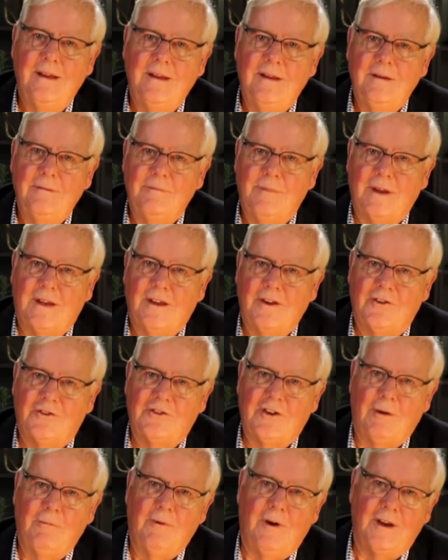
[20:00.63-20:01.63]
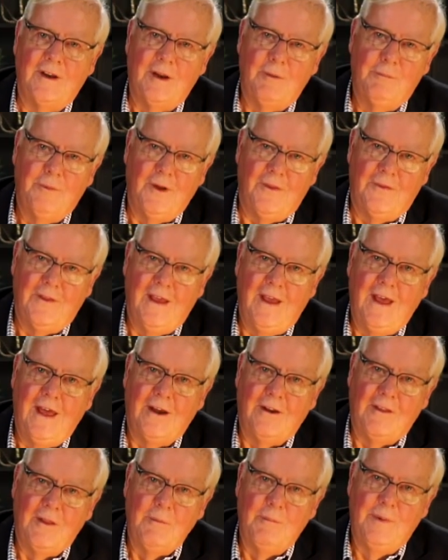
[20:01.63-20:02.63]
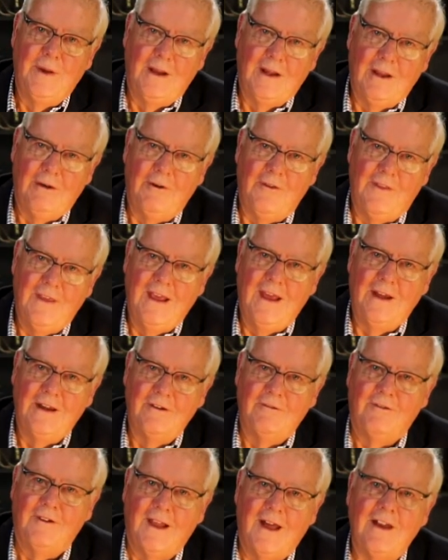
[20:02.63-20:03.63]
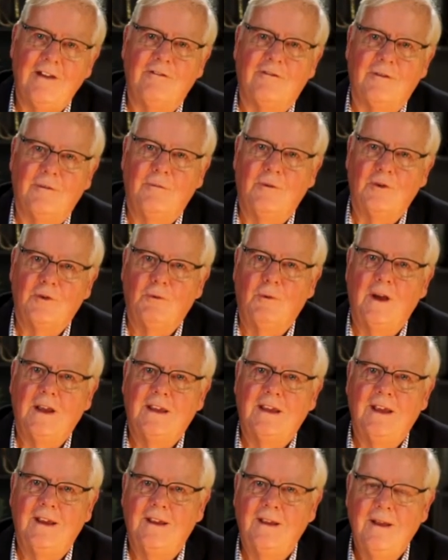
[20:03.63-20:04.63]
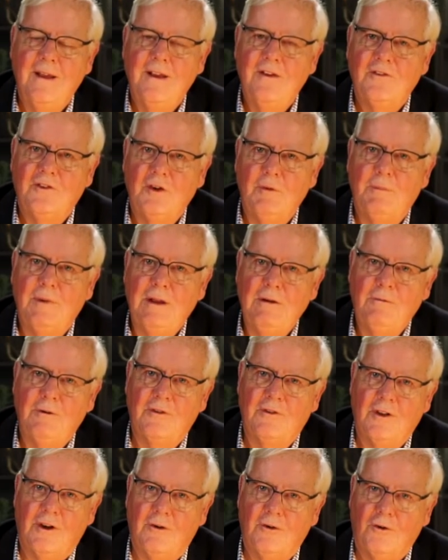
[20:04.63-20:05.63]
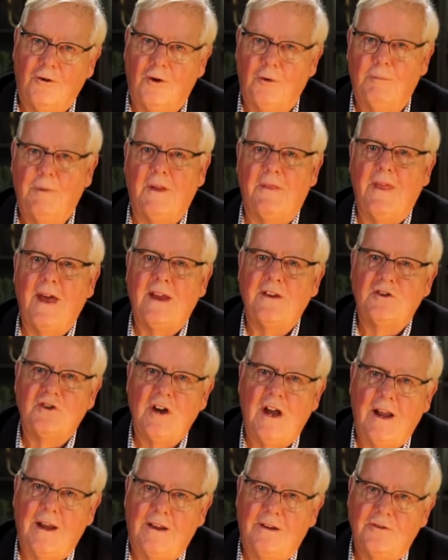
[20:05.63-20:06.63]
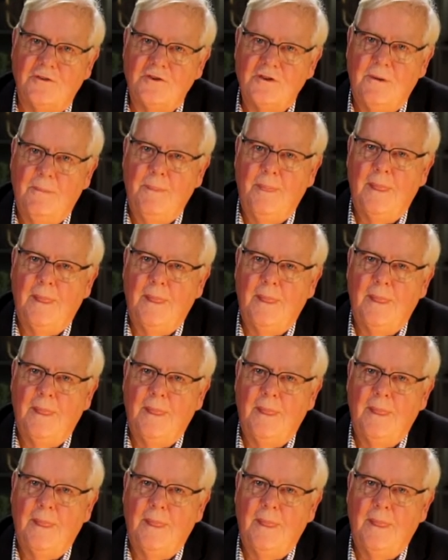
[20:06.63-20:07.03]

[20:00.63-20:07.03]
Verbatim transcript: because someone had put their head on the pillow at the end of life and was waking to be with the Lord. But that challenge